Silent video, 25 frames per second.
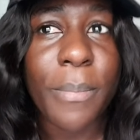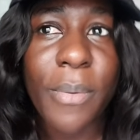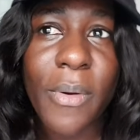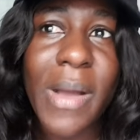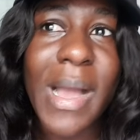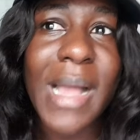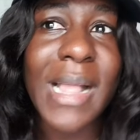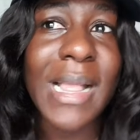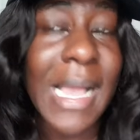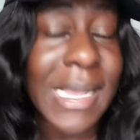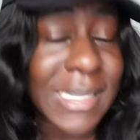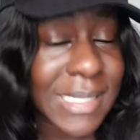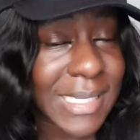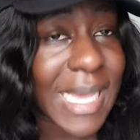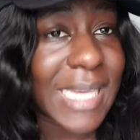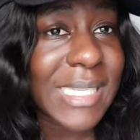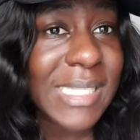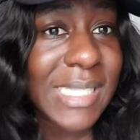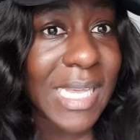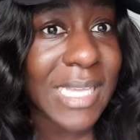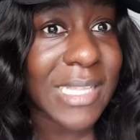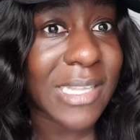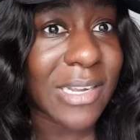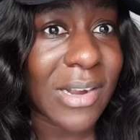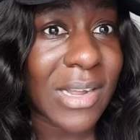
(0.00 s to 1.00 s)
But as I
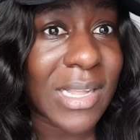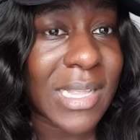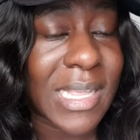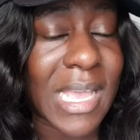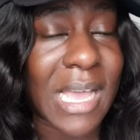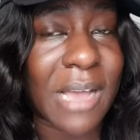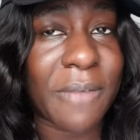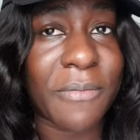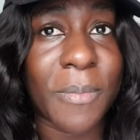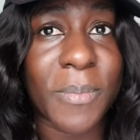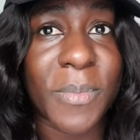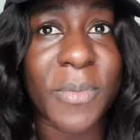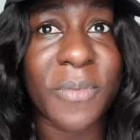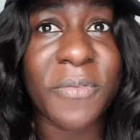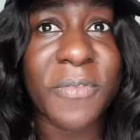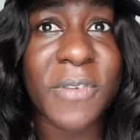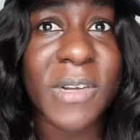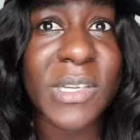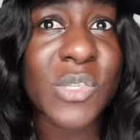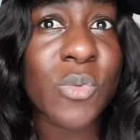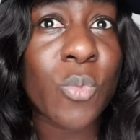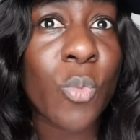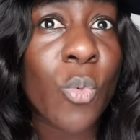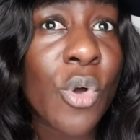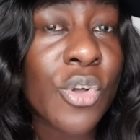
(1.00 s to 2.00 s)
said earlier, from the
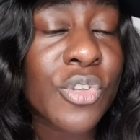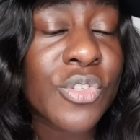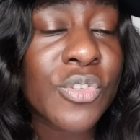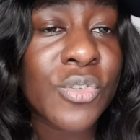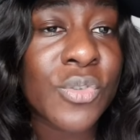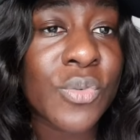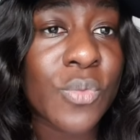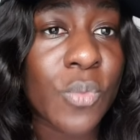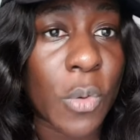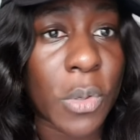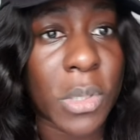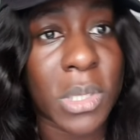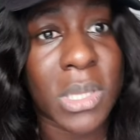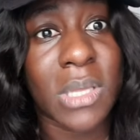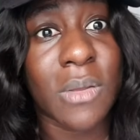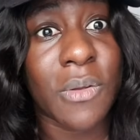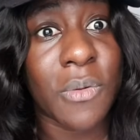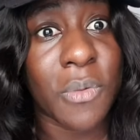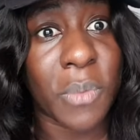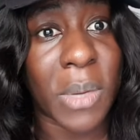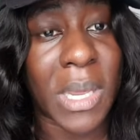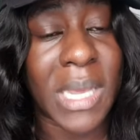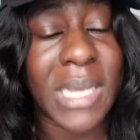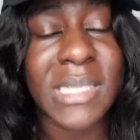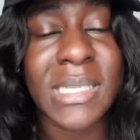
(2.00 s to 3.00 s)
first 1, 2, or
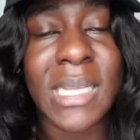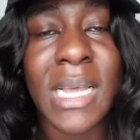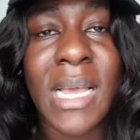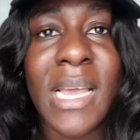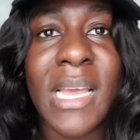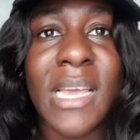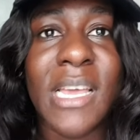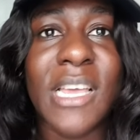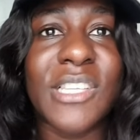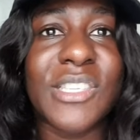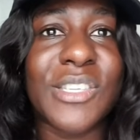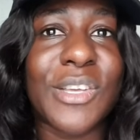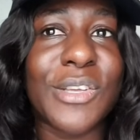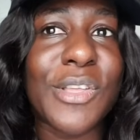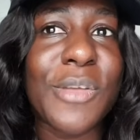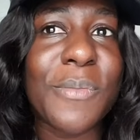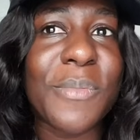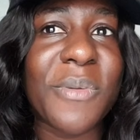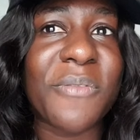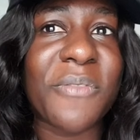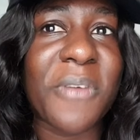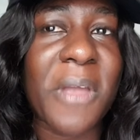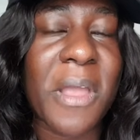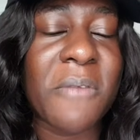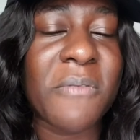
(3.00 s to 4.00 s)
3 weeks, it's going to
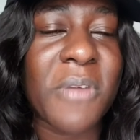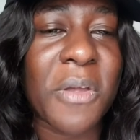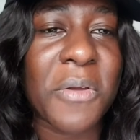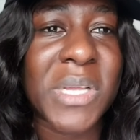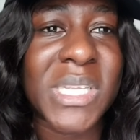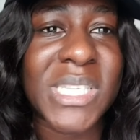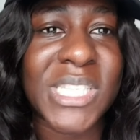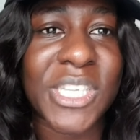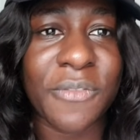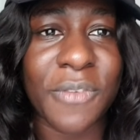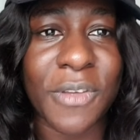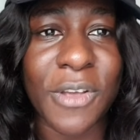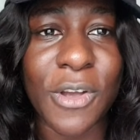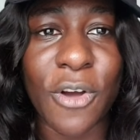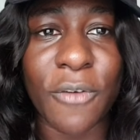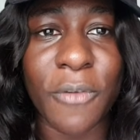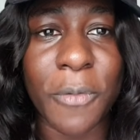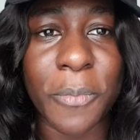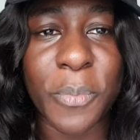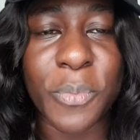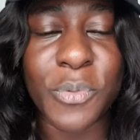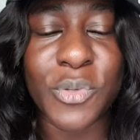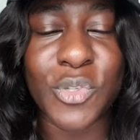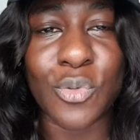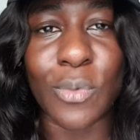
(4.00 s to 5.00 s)
be very, very difficult
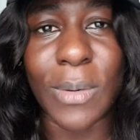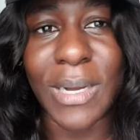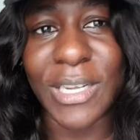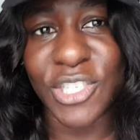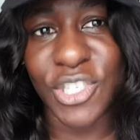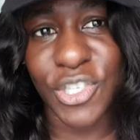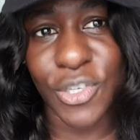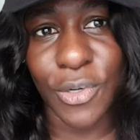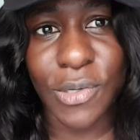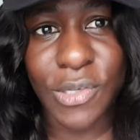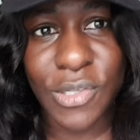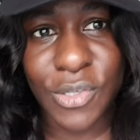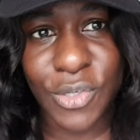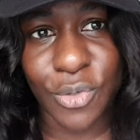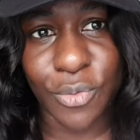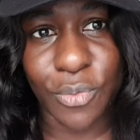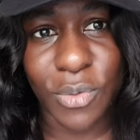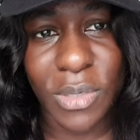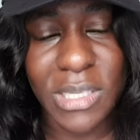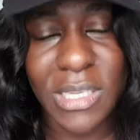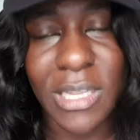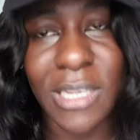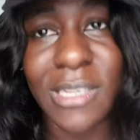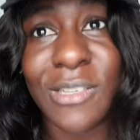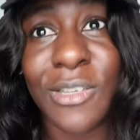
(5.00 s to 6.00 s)
for people to adjust
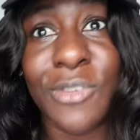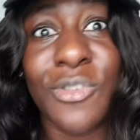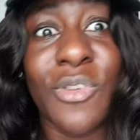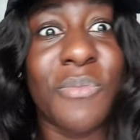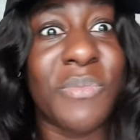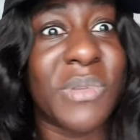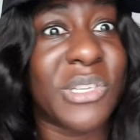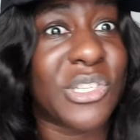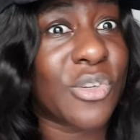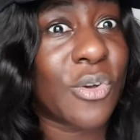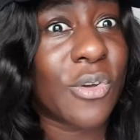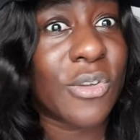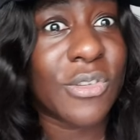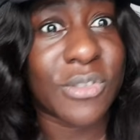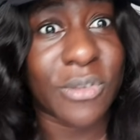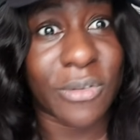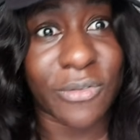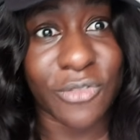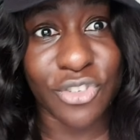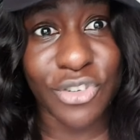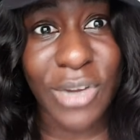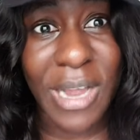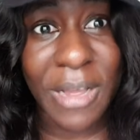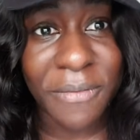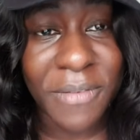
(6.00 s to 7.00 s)
to it. There's going to be tons
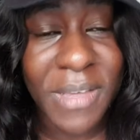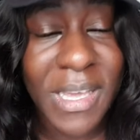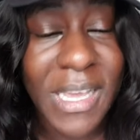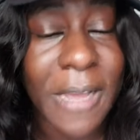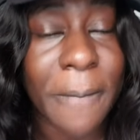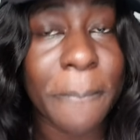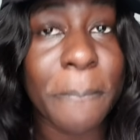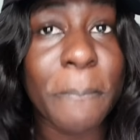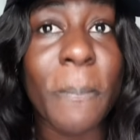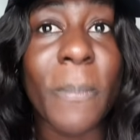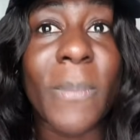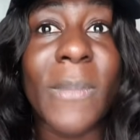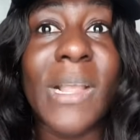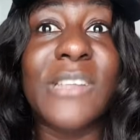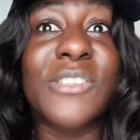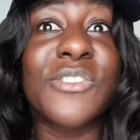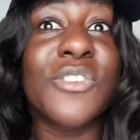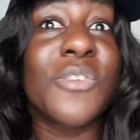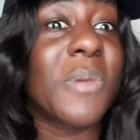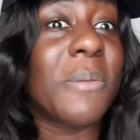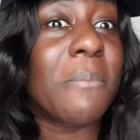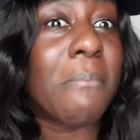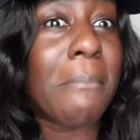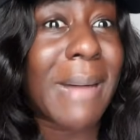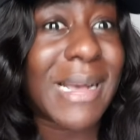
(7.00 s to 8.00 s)
of traffic. There's
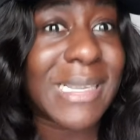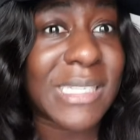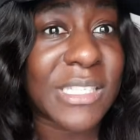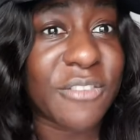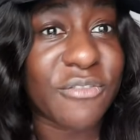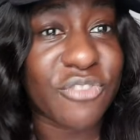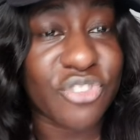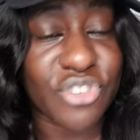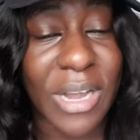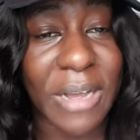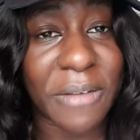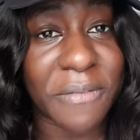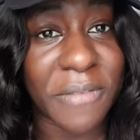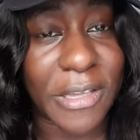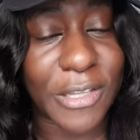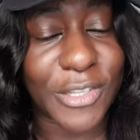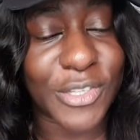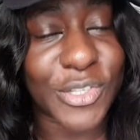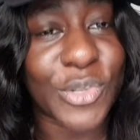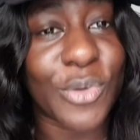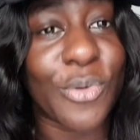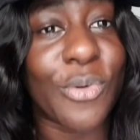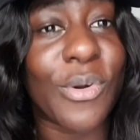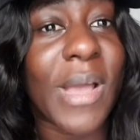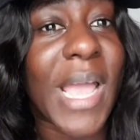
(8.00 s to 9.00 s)
going to be massive traffic.
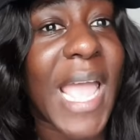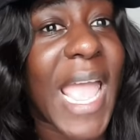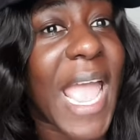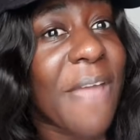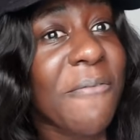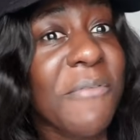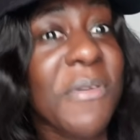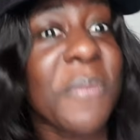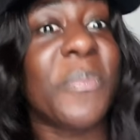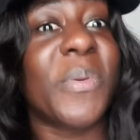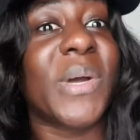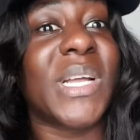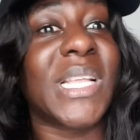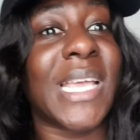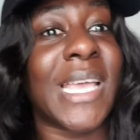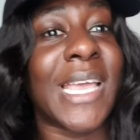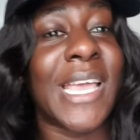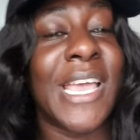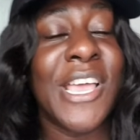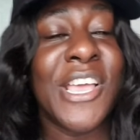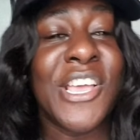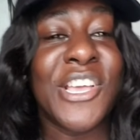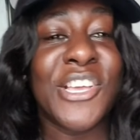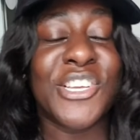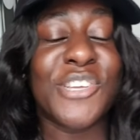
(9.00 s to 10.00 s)
So
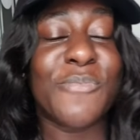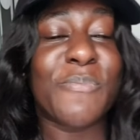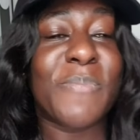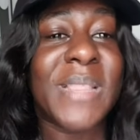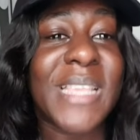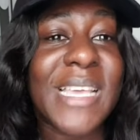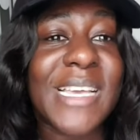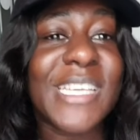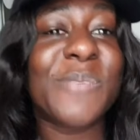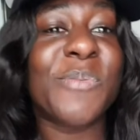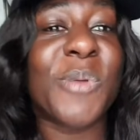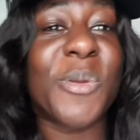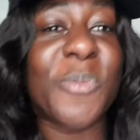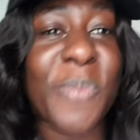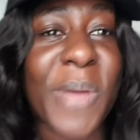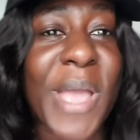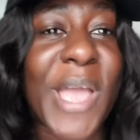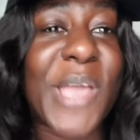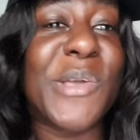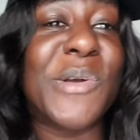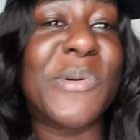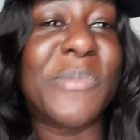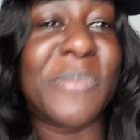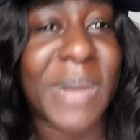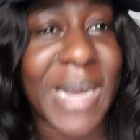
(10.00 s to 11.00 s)
everybody, please
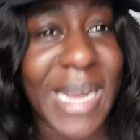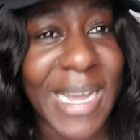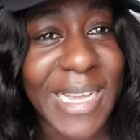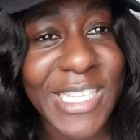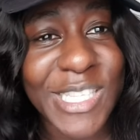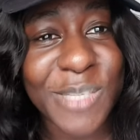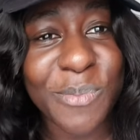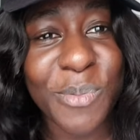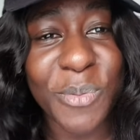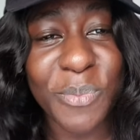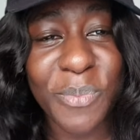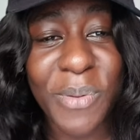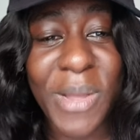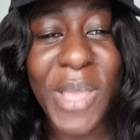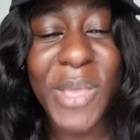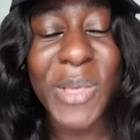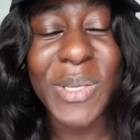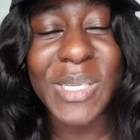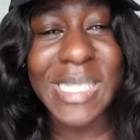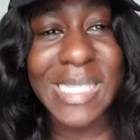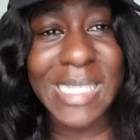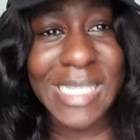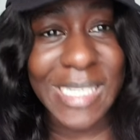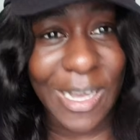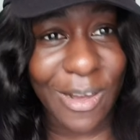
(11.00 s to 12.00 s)
prepare your minds, prepare
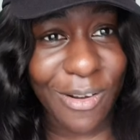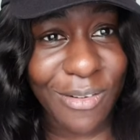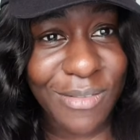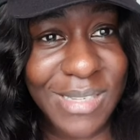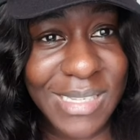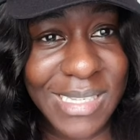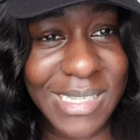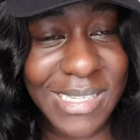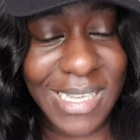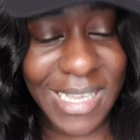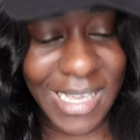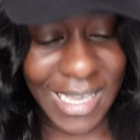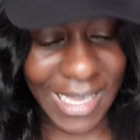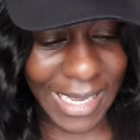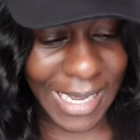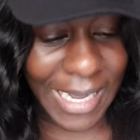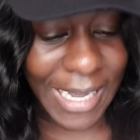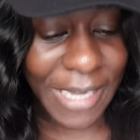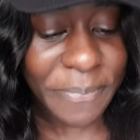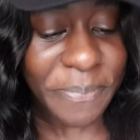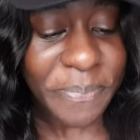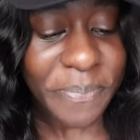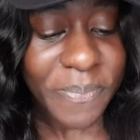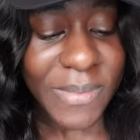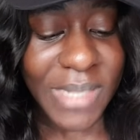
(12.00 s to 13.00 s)
yourselves,
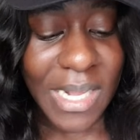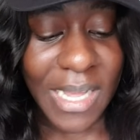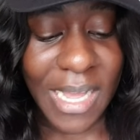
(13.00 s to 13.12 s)
yeah.